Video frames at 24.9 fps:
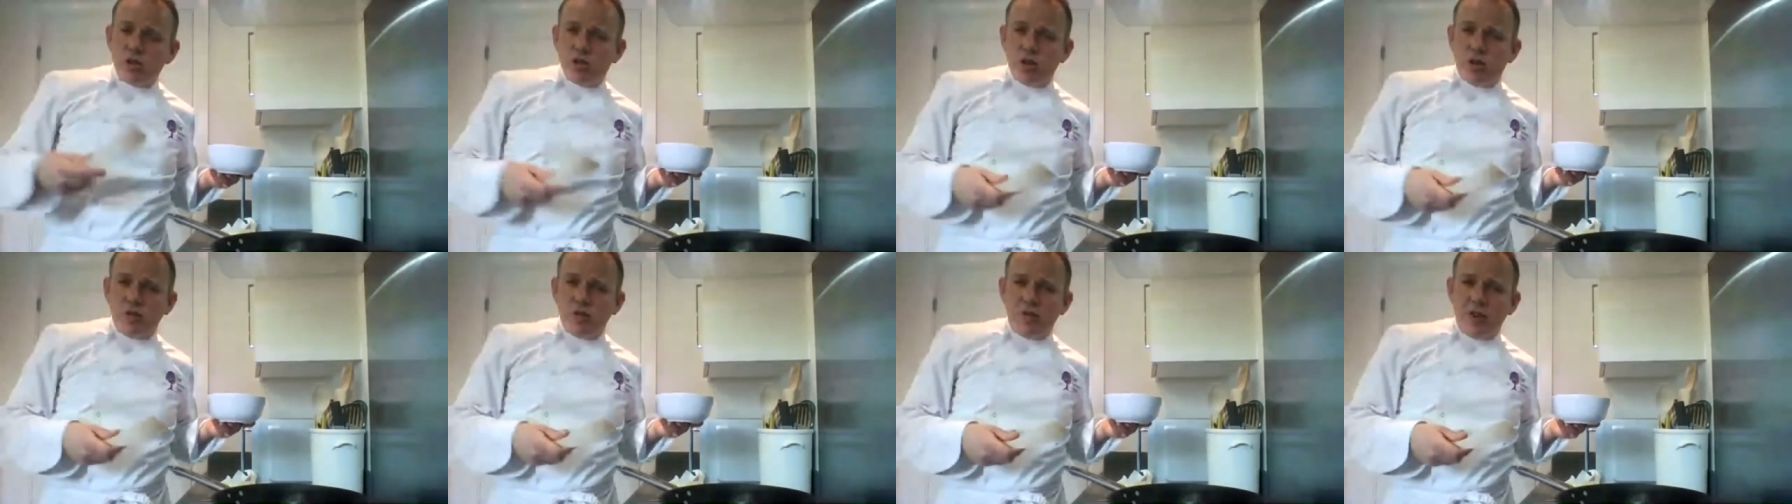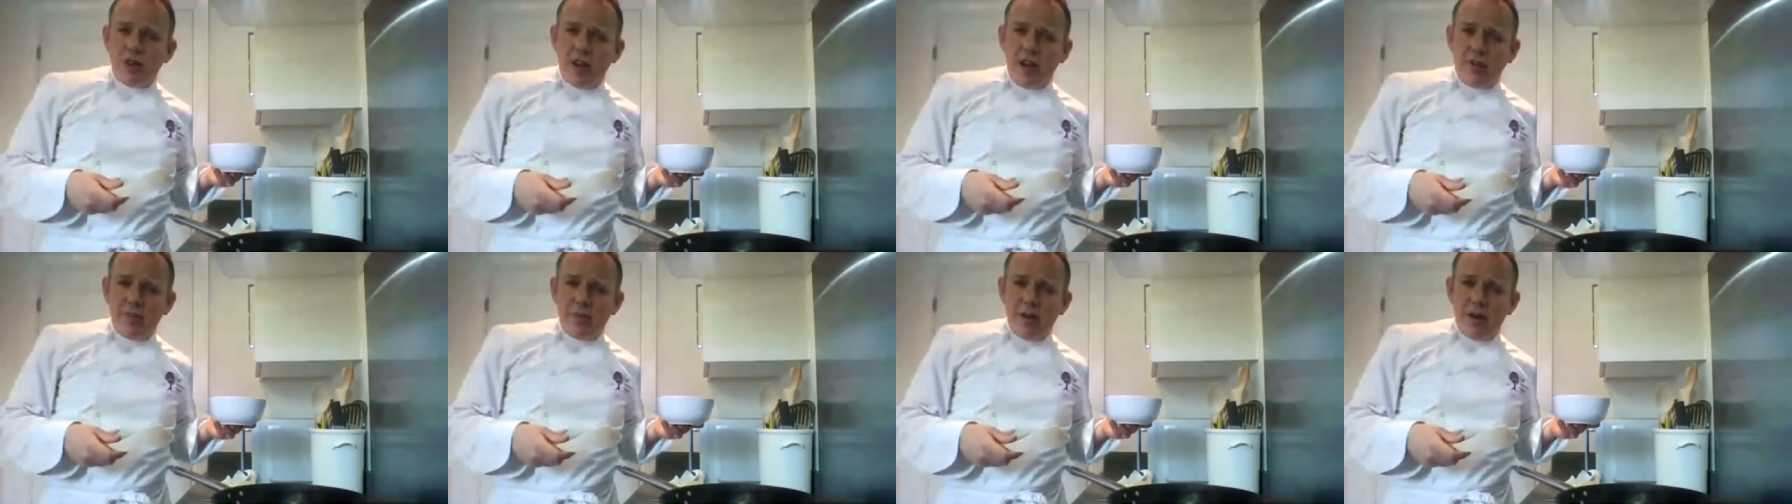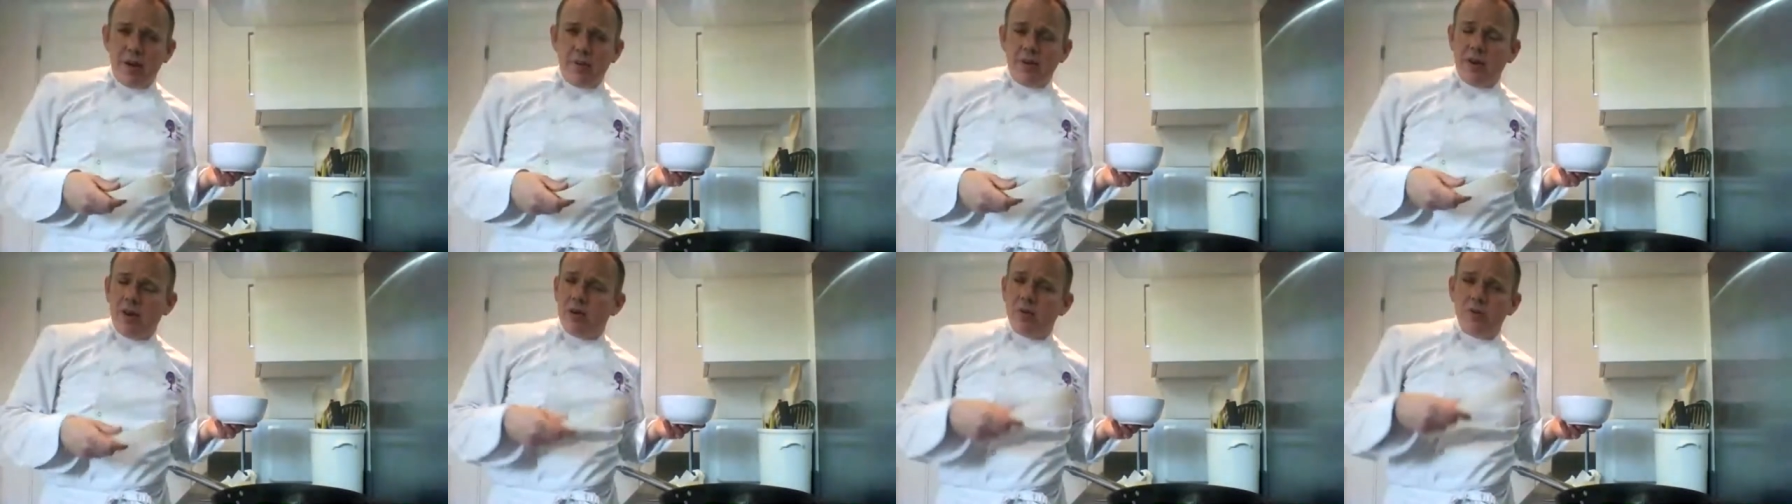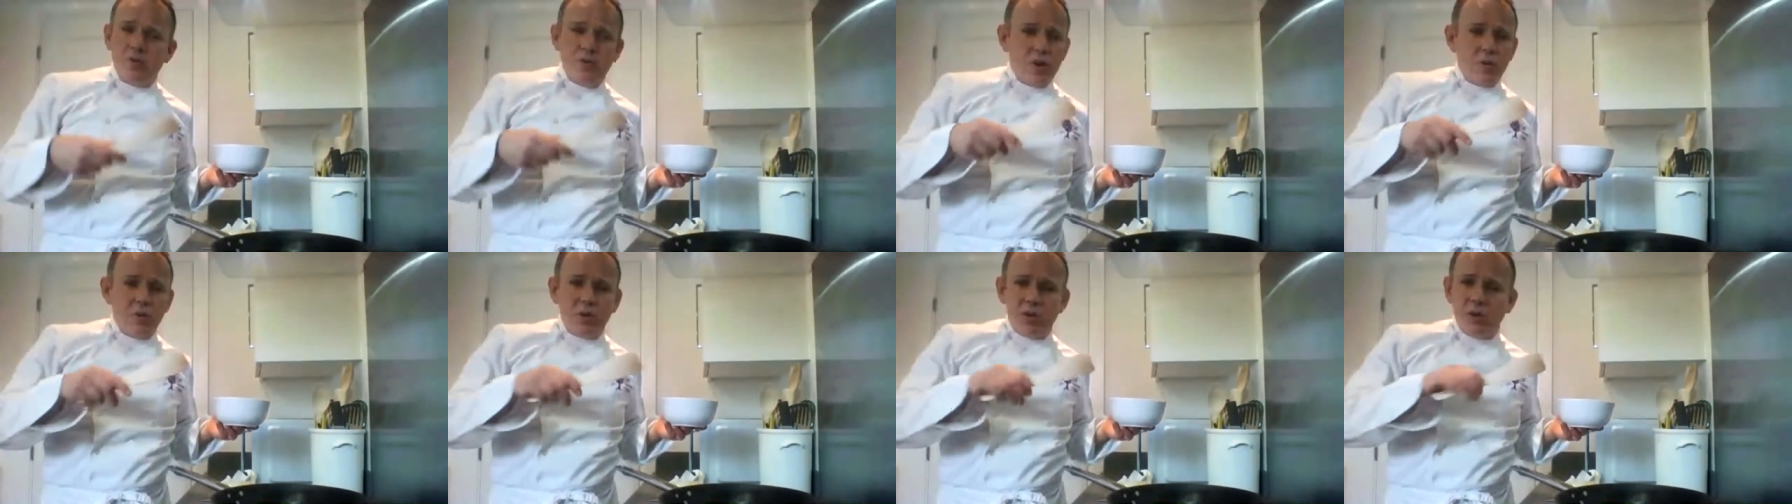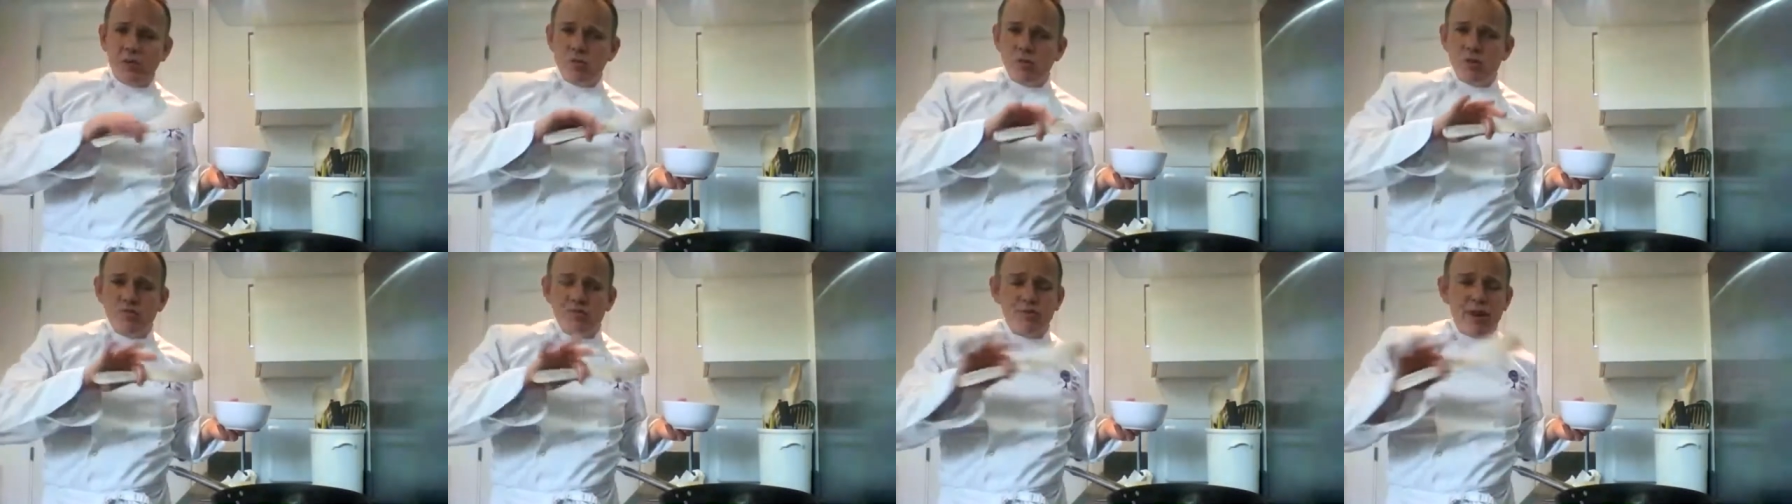soften up here. Don't want
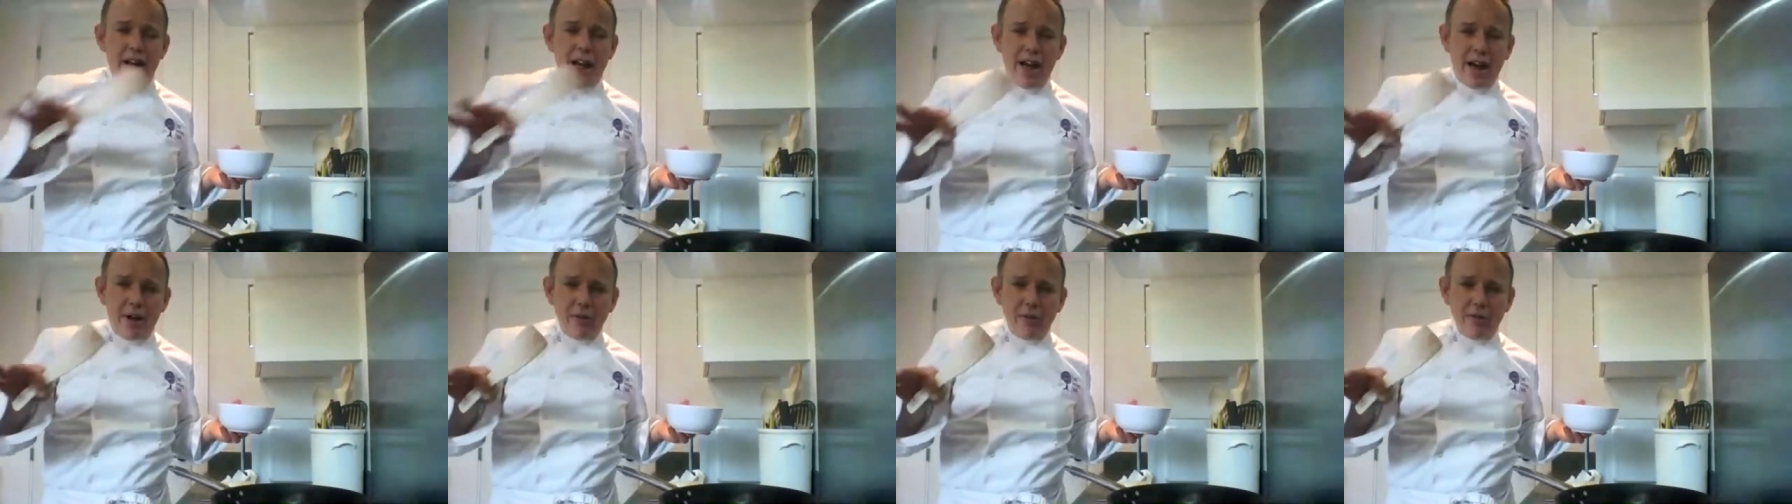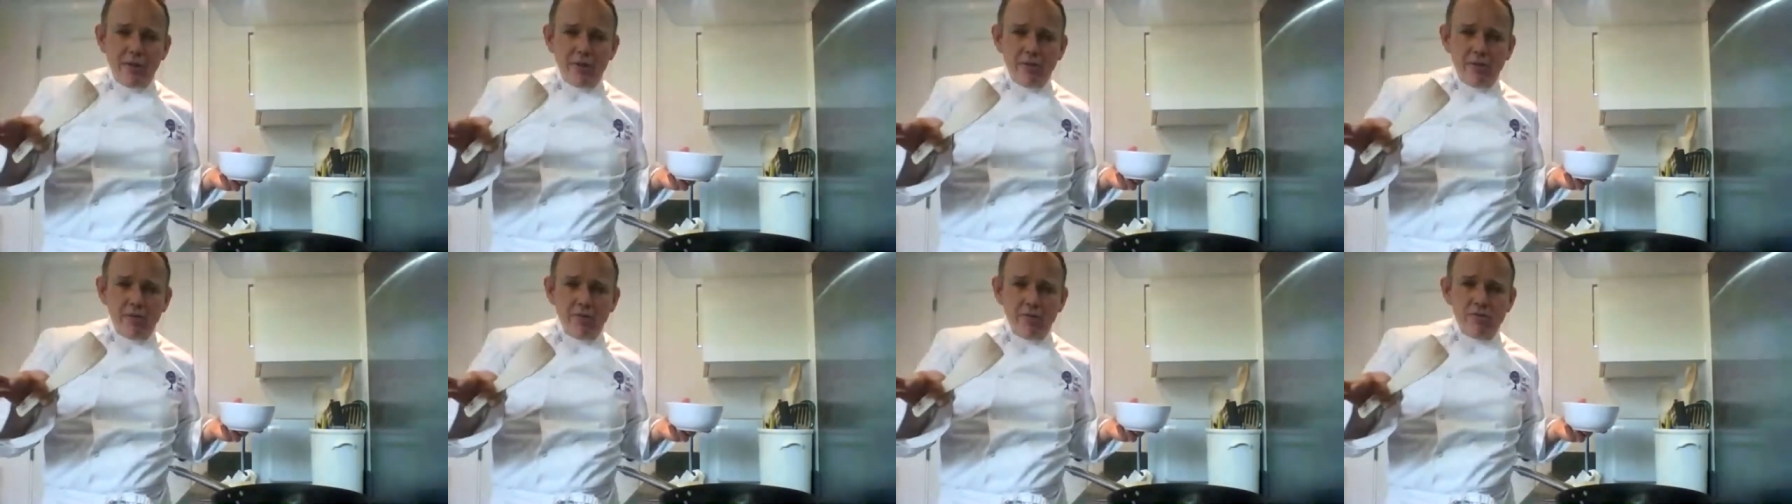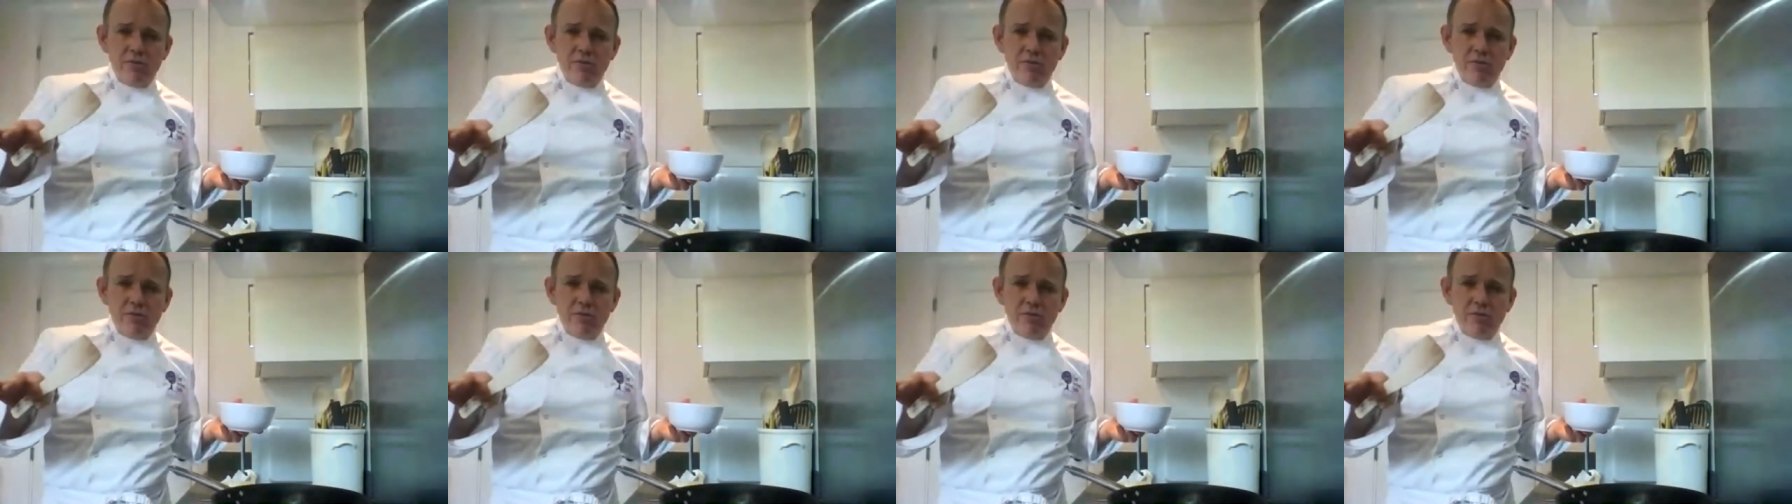them to brown.